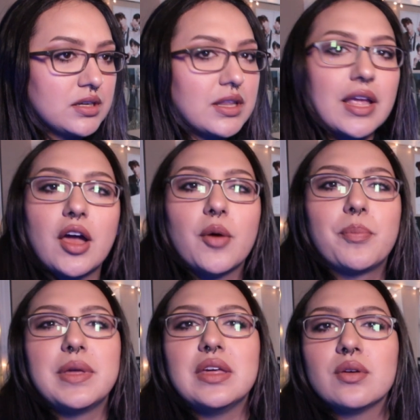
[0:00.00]
Like a
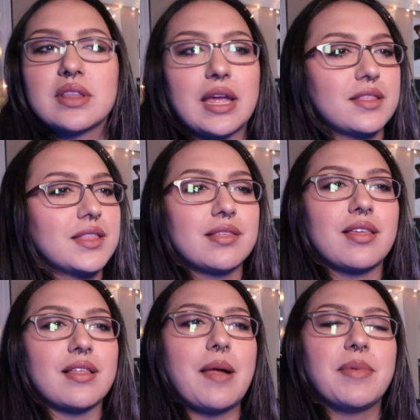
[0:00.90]
beaut like
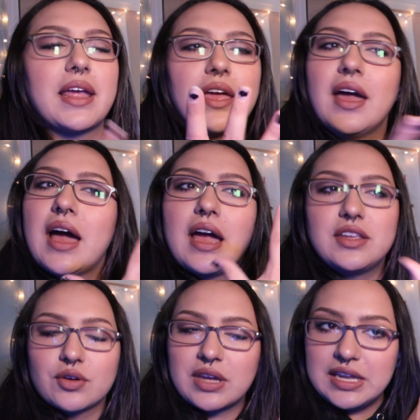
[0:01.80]
this is I'm like
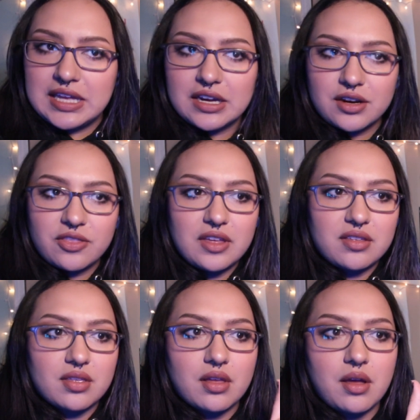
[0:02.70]
you can hear
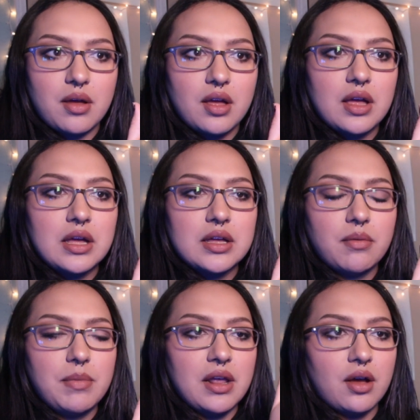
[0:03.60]
this
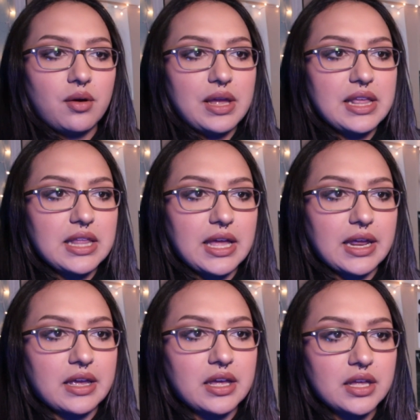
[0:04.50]
Minho in
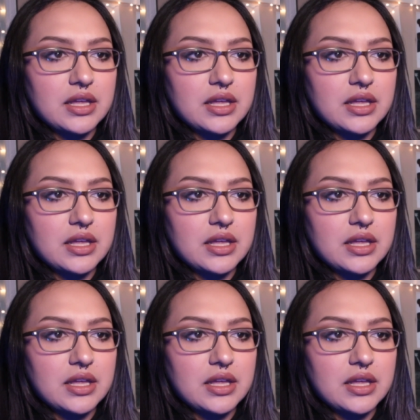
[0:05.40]
like